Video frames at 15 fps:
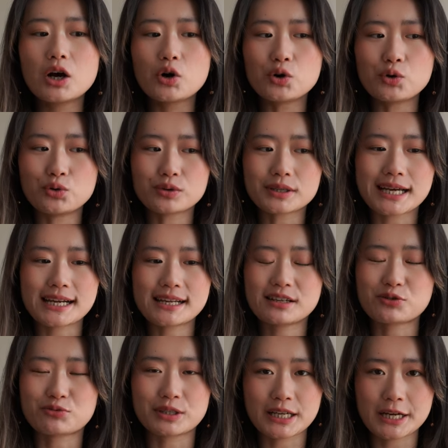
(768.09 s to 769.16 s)
who get in
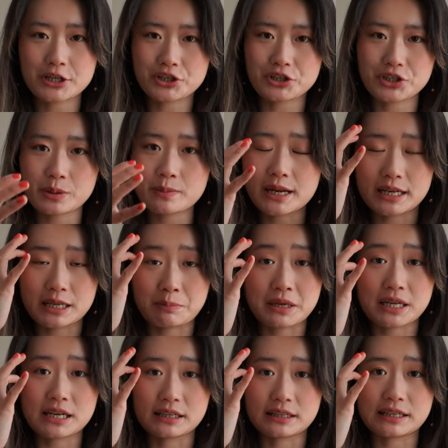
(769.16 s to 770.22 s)
a relationship and
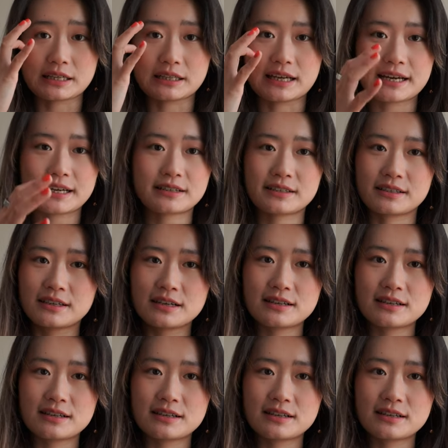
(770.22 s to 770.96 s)
immediately like